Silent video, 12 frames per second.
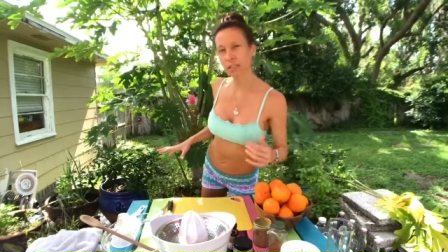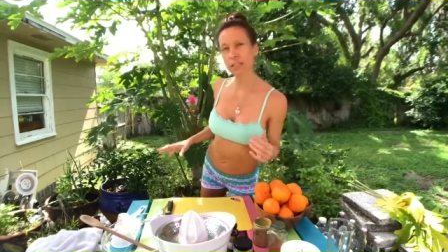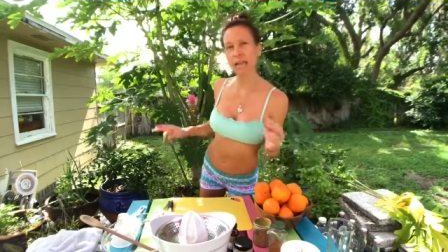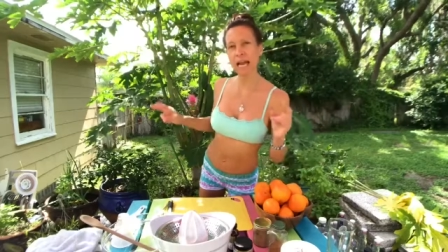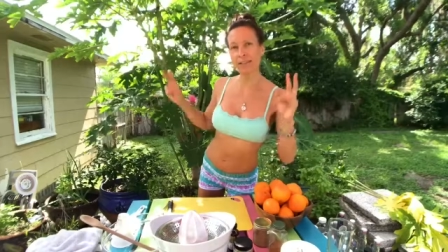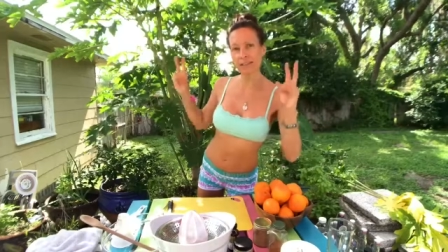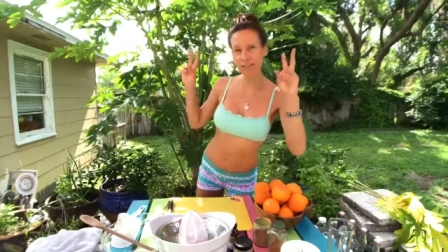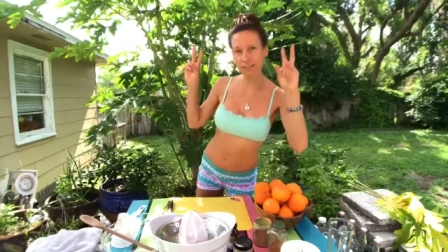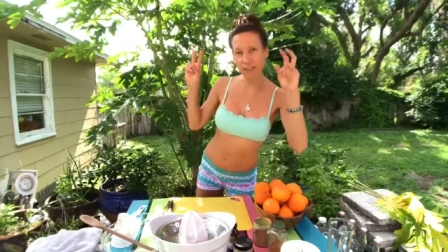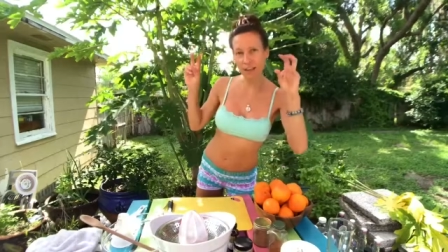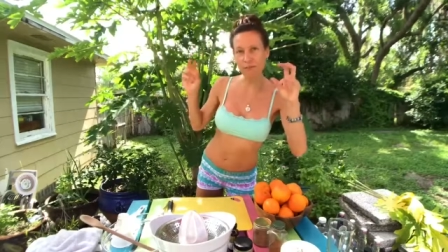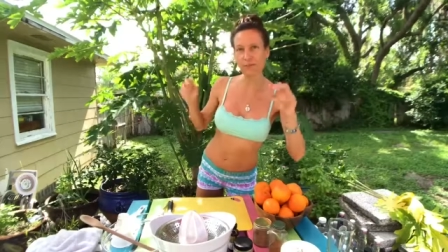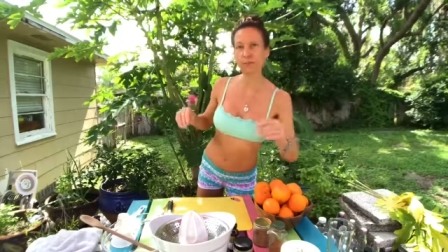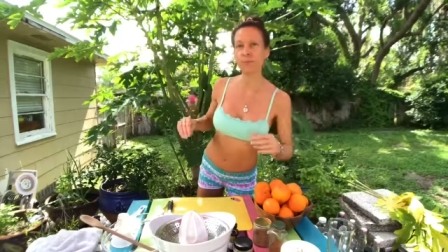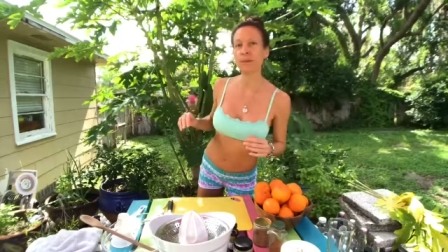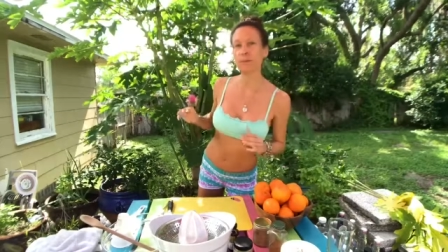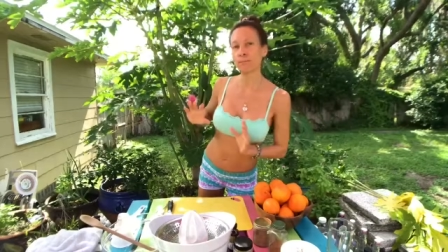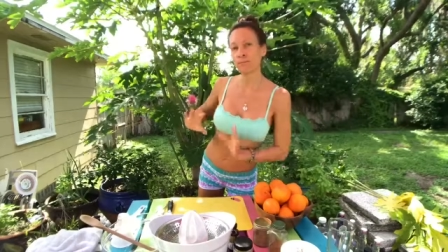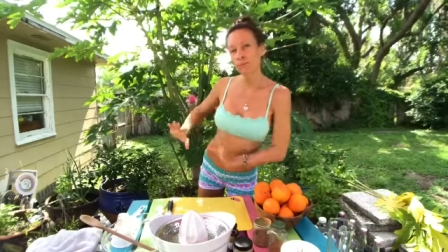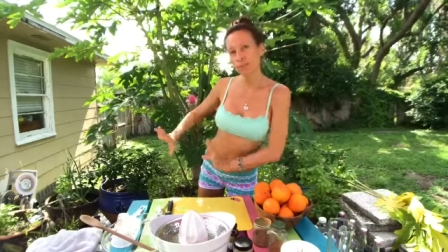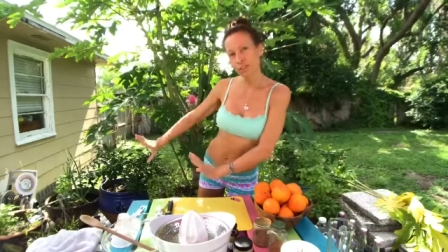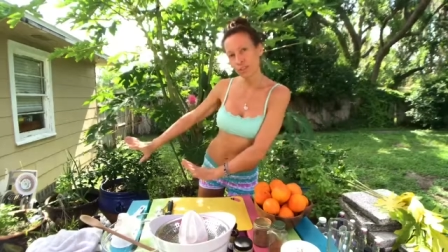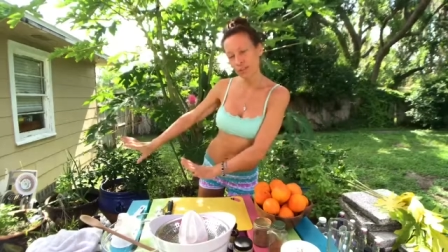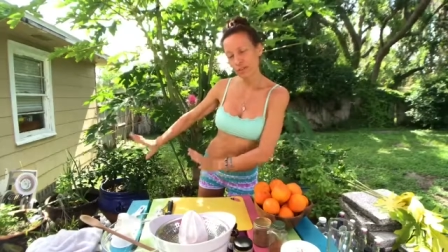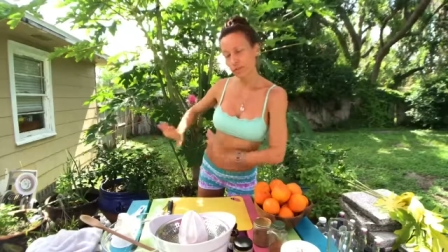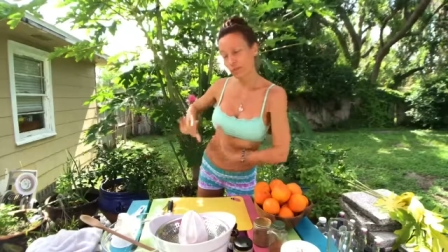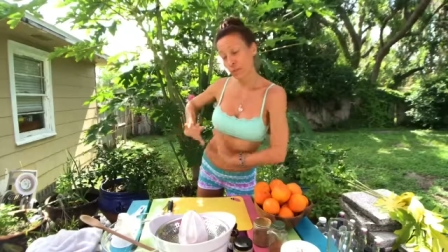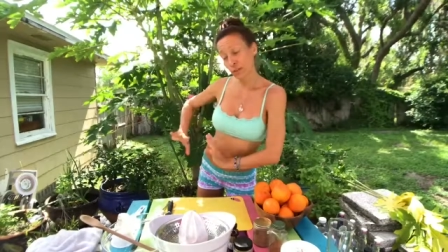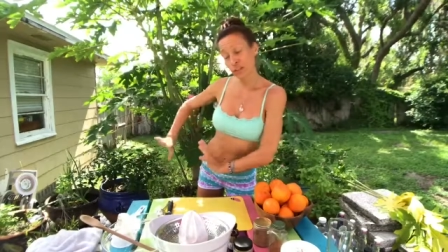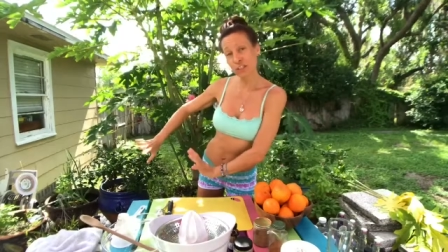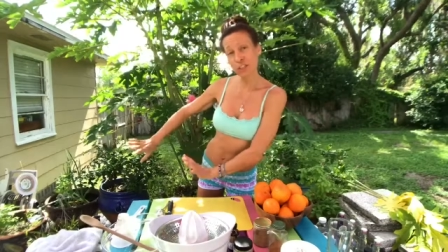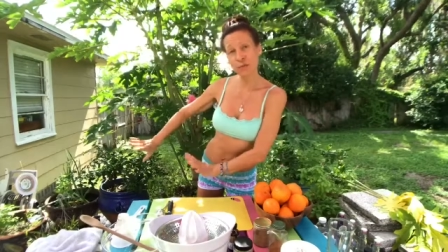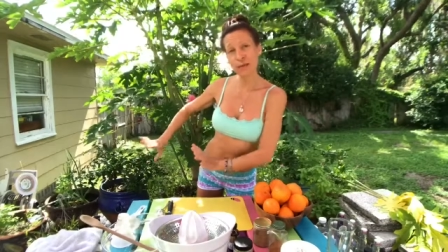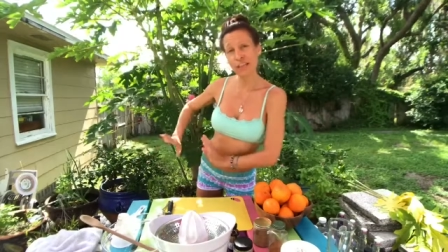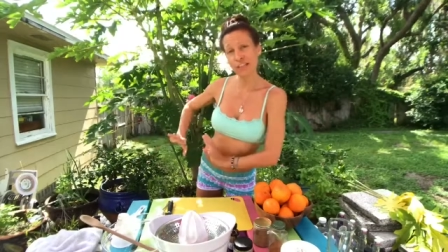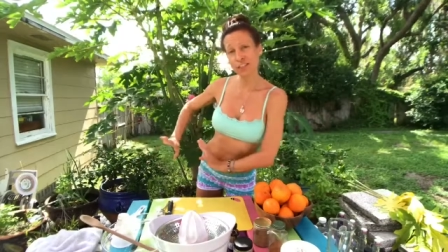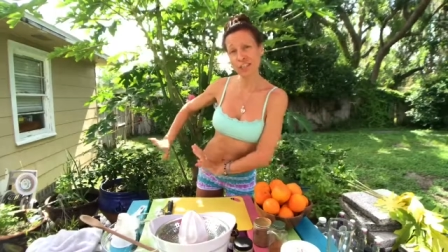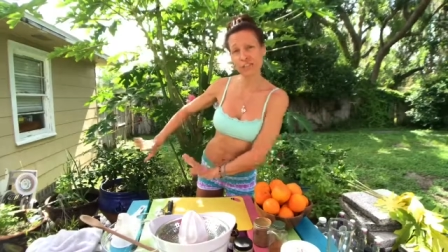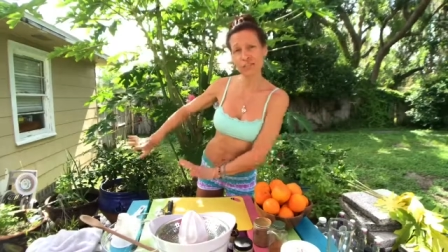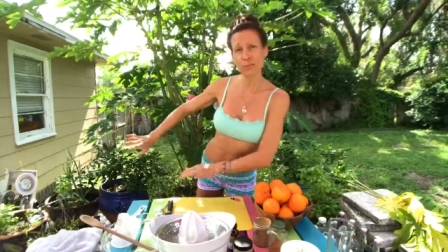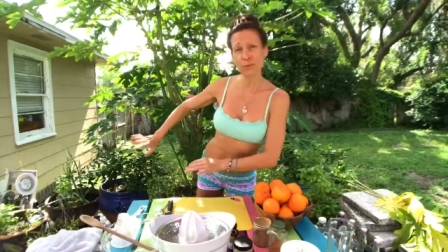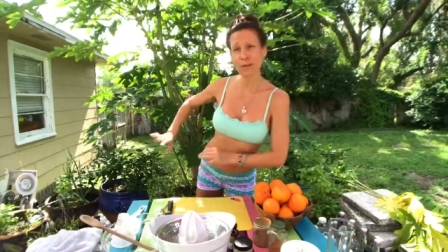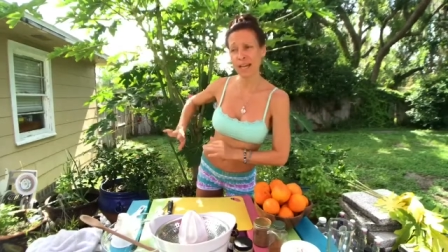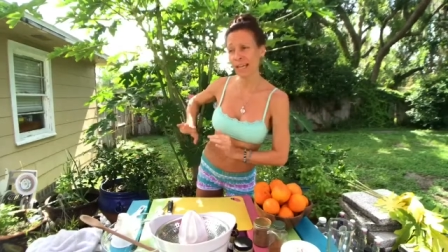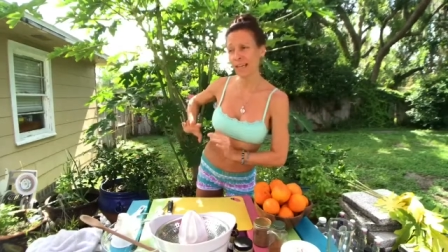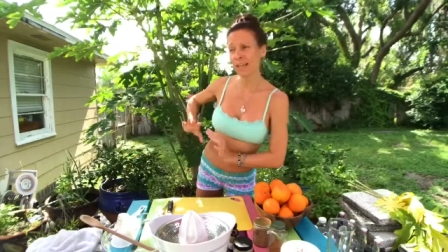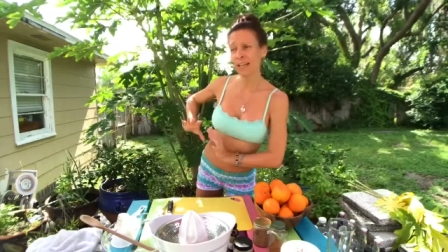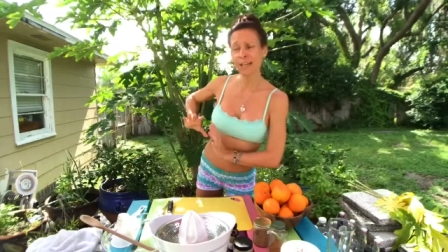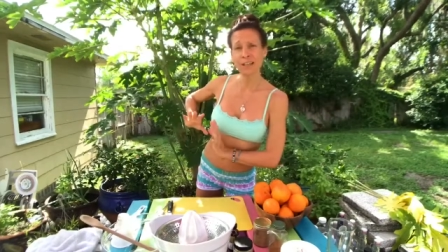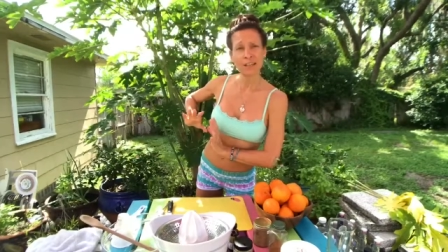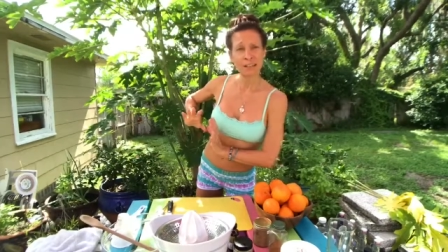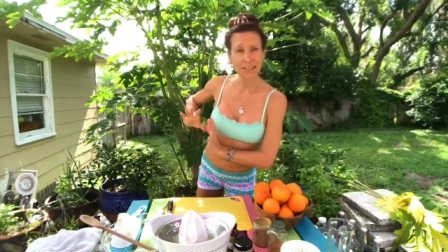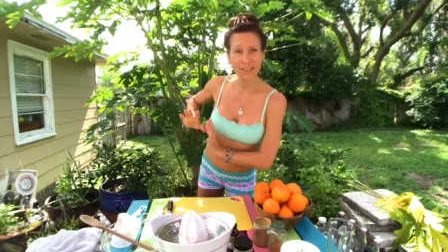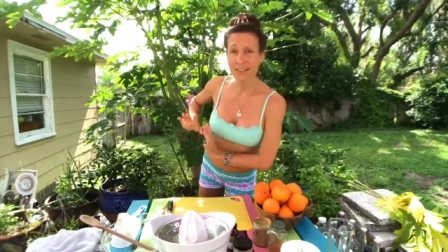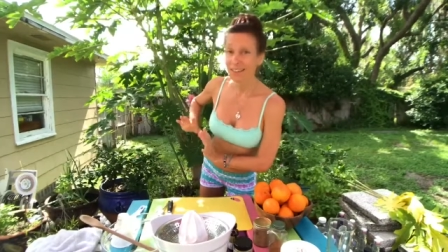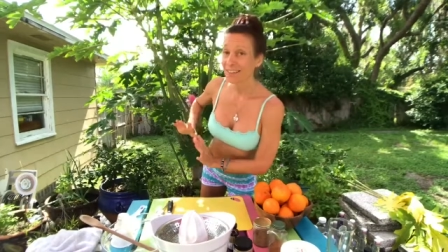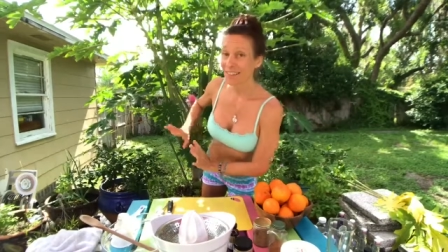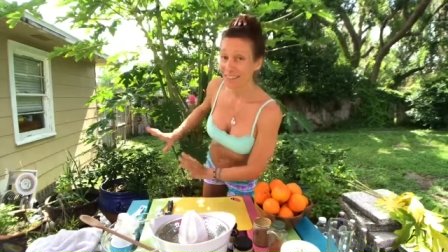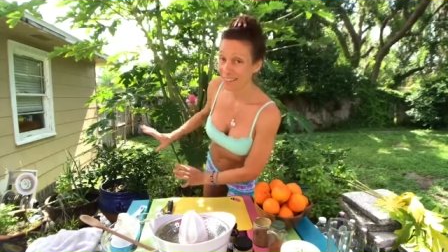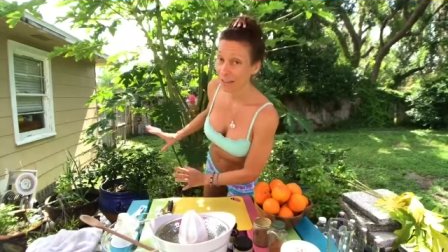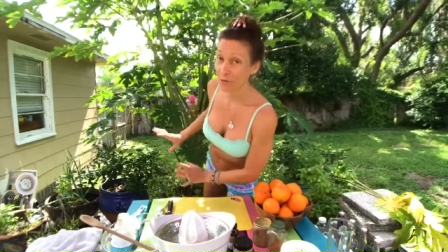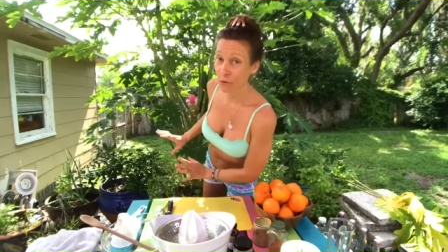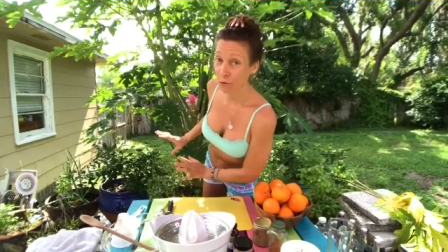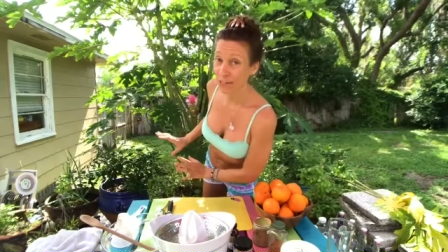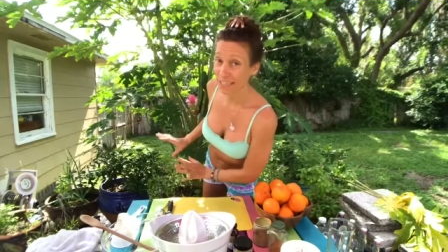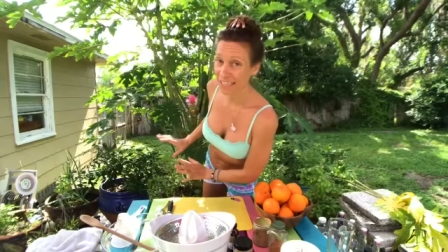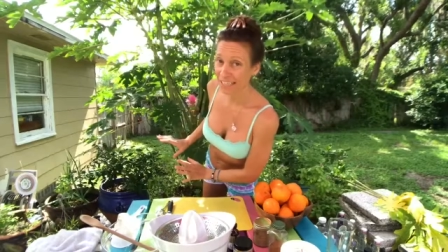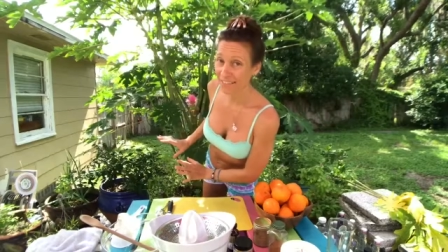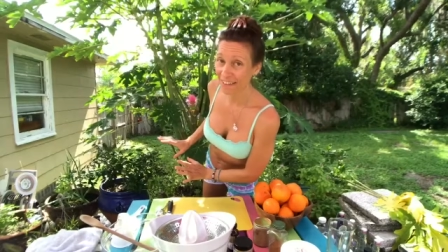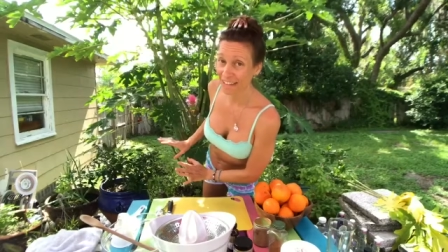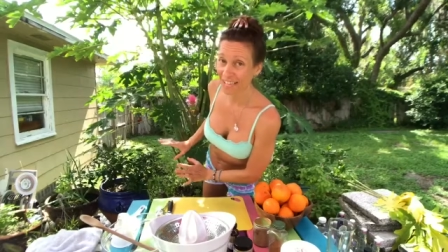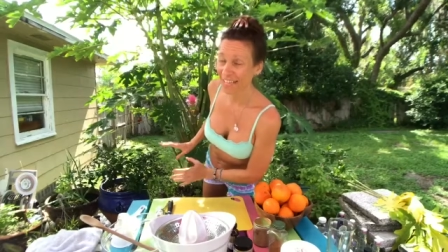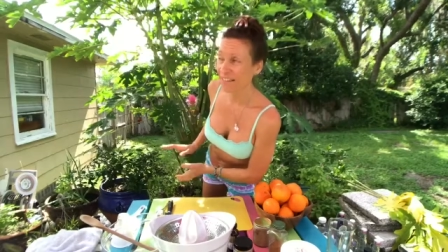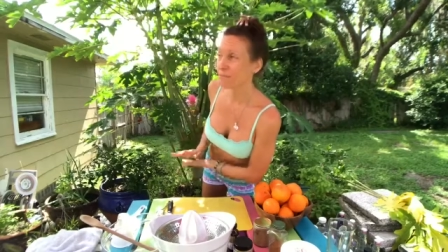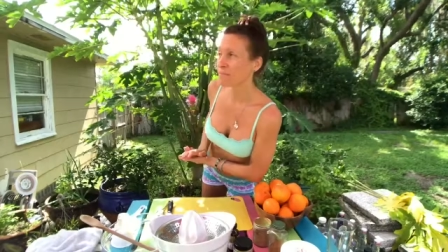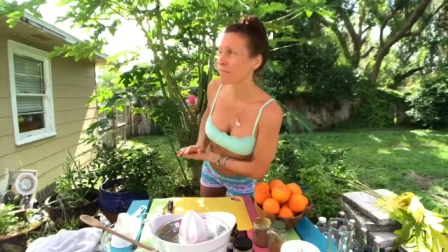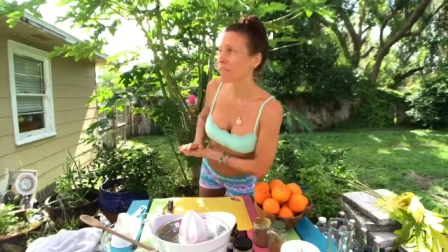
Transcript: look at the stuff you've been pushing away, shoving away, avoiding, right?